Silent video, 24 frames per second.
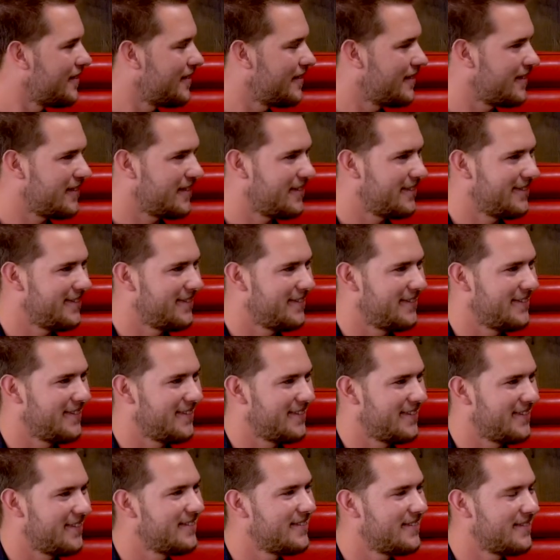
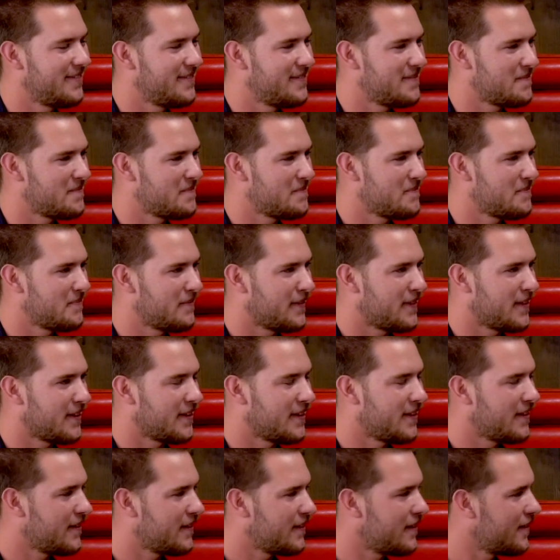
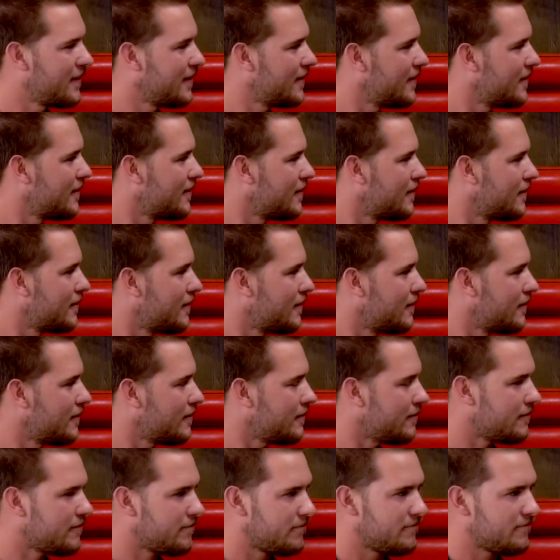
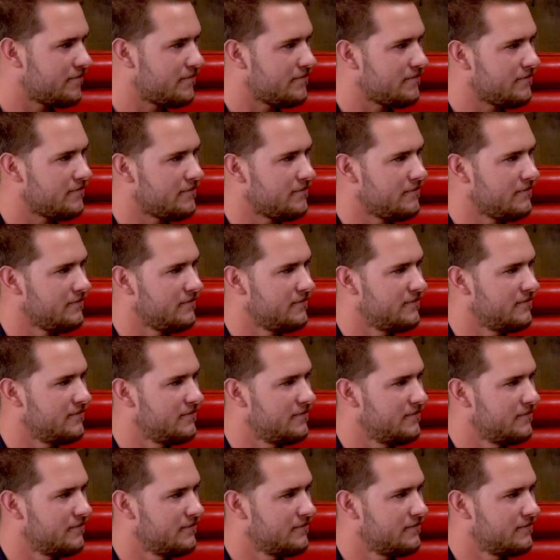
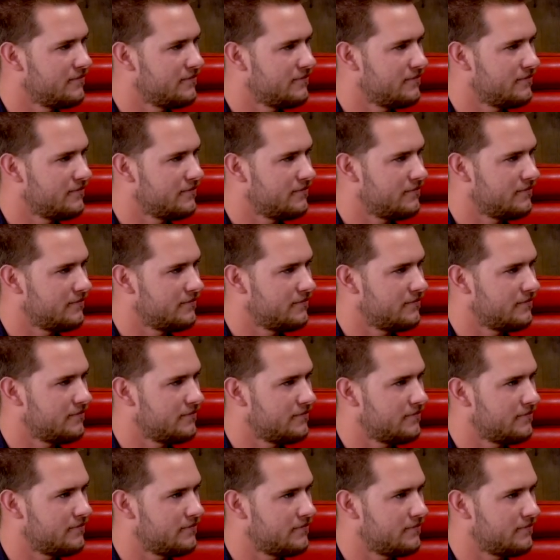
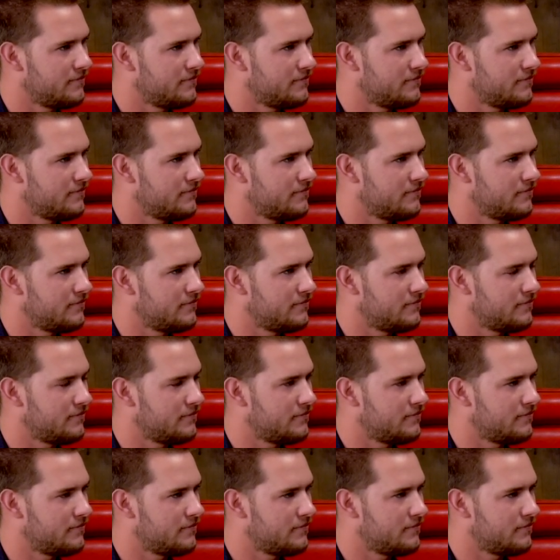
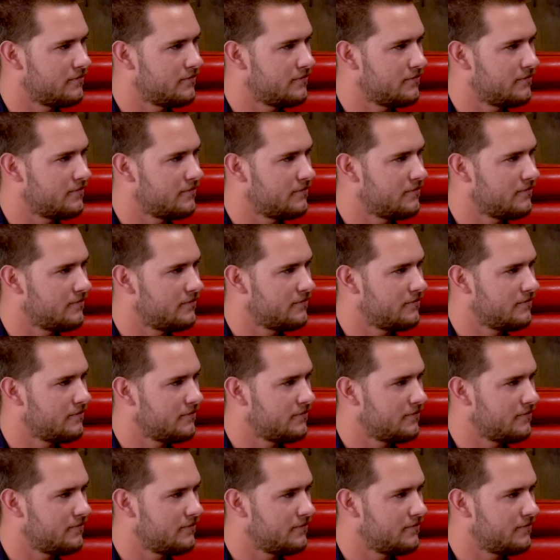
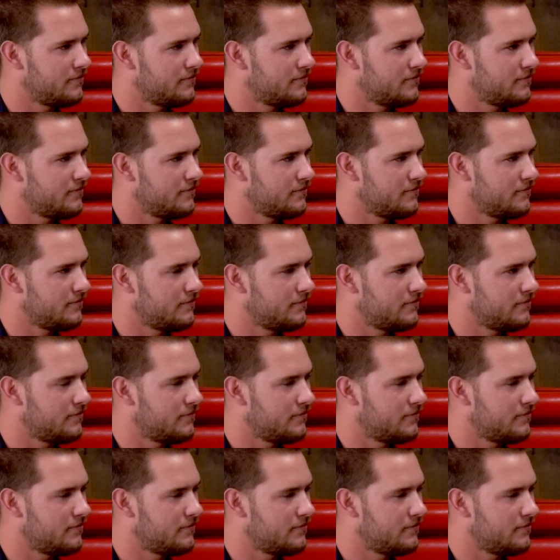(silent)